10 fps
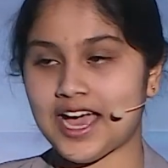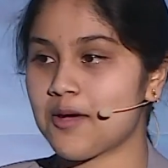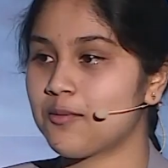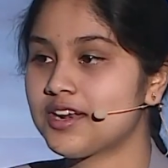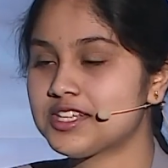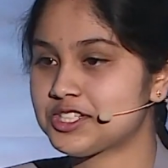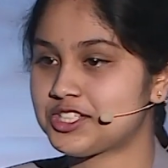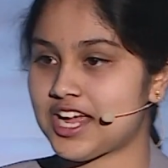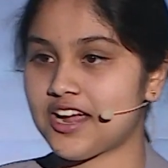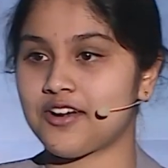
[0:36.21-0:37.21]
I wanted to
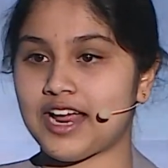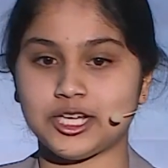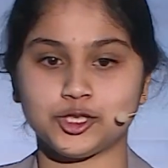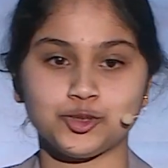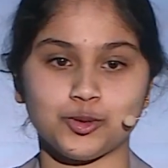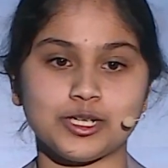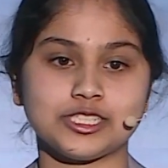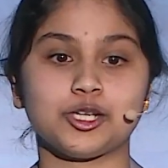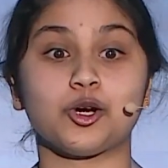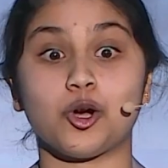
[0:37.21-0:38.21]
share a
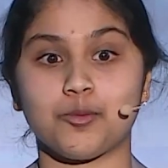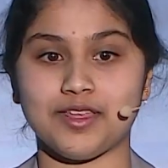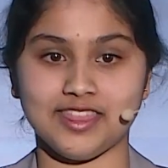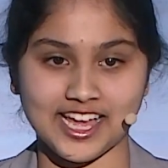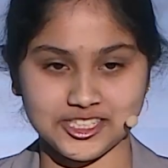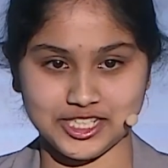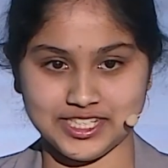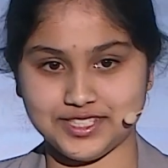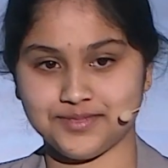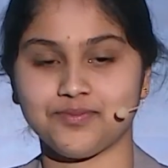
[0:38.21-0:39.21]
short urban
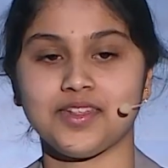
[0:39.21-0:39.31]
legend.